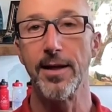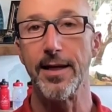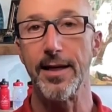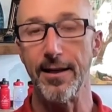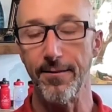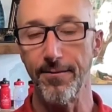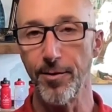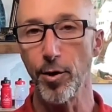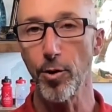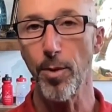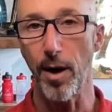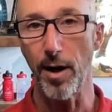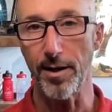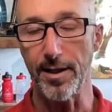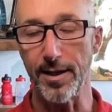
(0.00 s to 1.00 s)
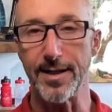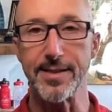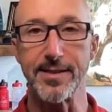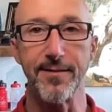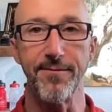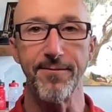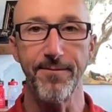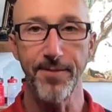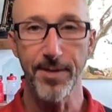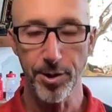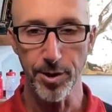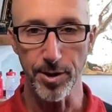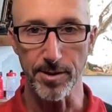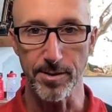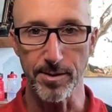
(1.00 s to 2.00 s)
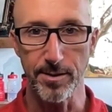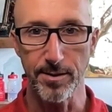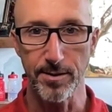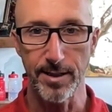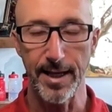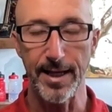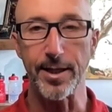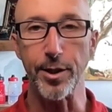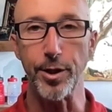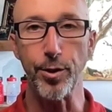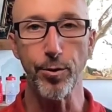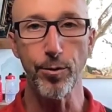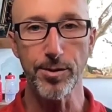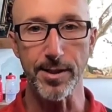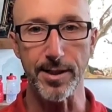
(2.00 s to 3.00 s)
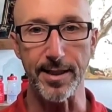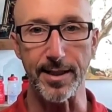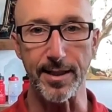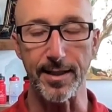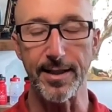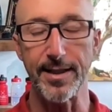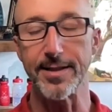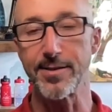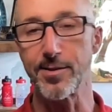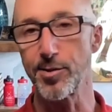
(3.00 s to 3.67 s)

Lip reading: if your body is efficient at using its